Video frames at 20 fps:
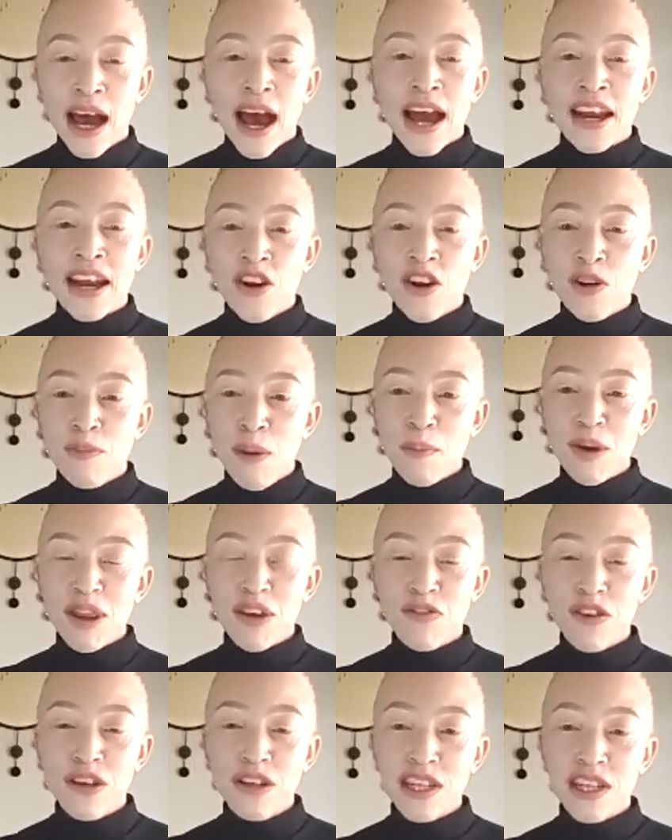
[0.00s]
And I remember
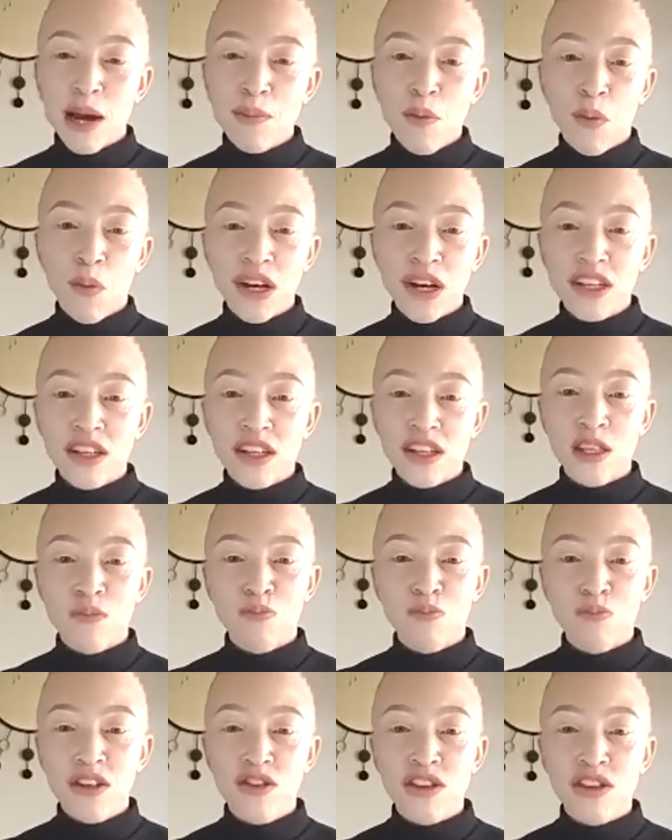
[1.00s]
the first time I wanted to
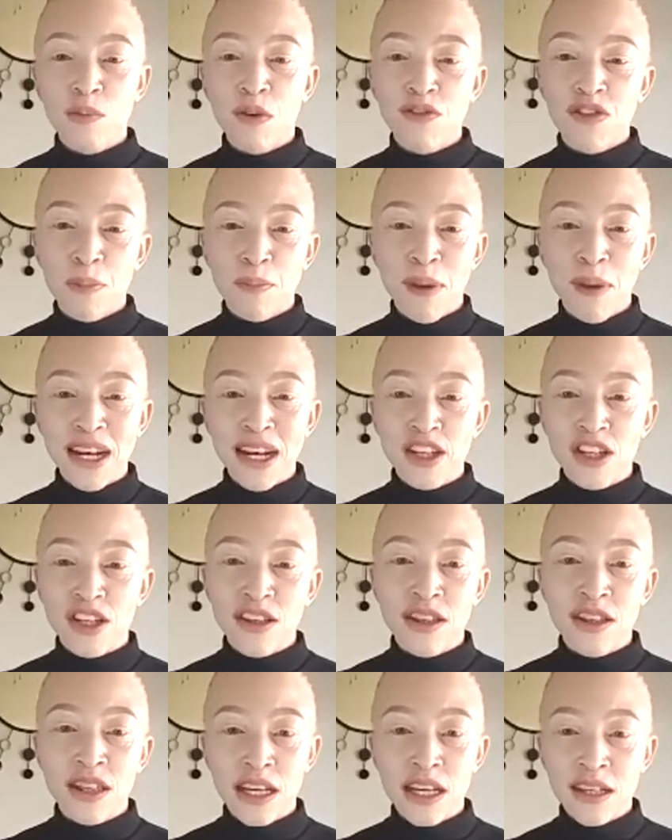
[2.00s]
speak to some of the
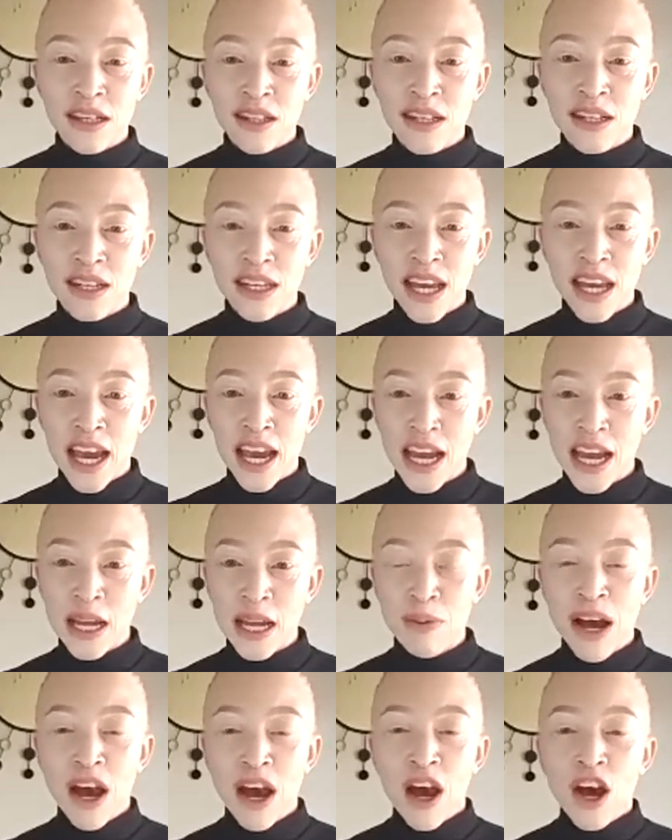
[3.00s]
managers in the Eastern
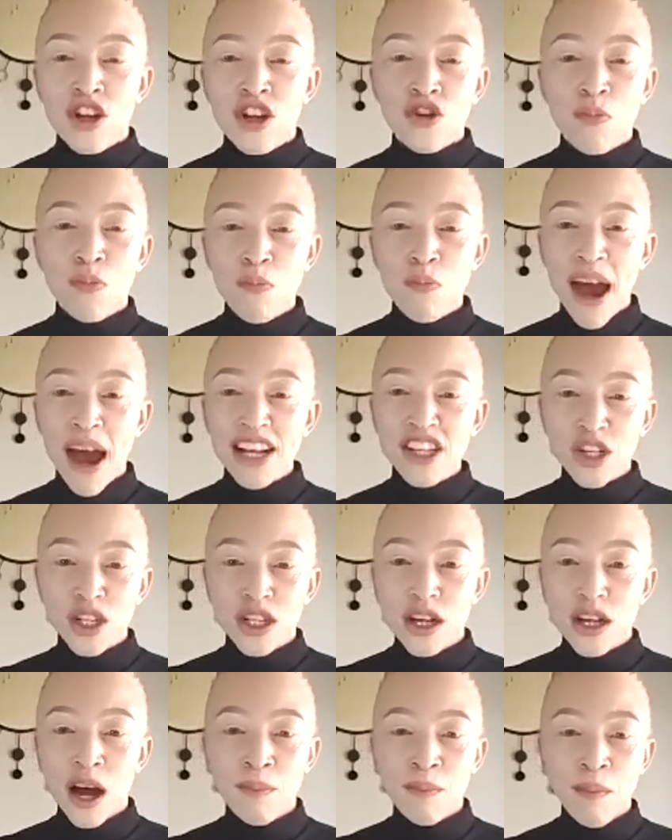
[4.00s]
Cape to
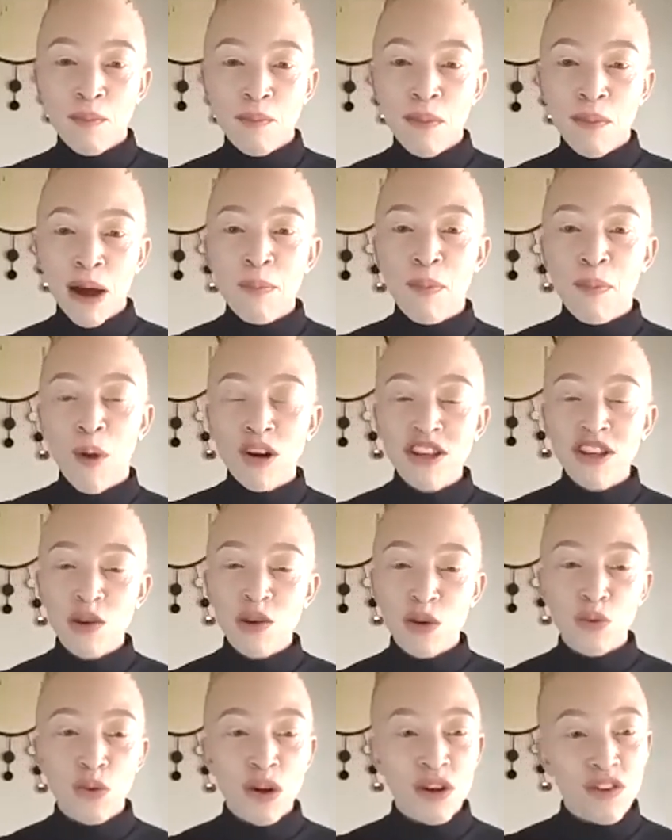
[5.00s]
match my boxer
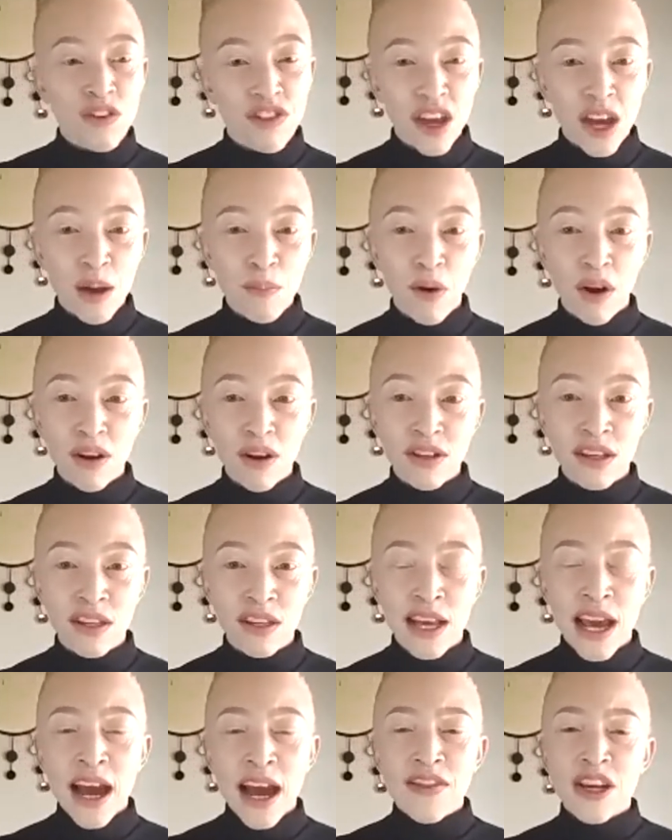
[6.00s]
with one of their
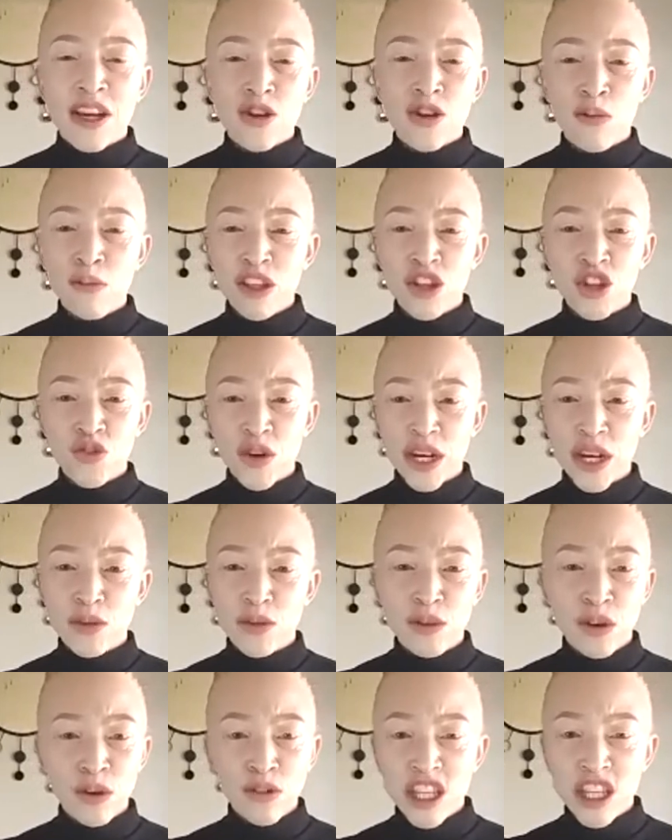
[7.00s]
boxers. They told me
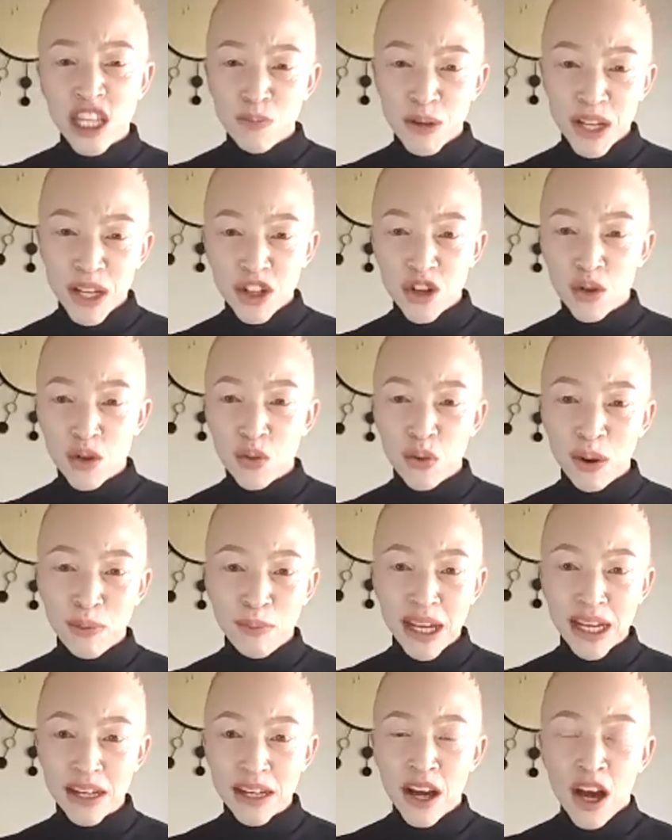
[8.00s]
straight, we don't speak to
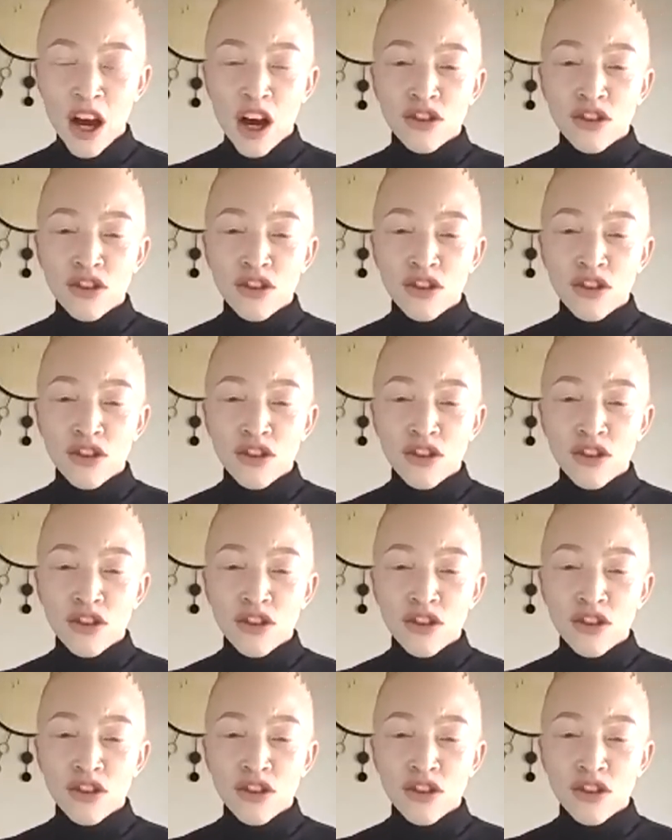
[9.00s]
women.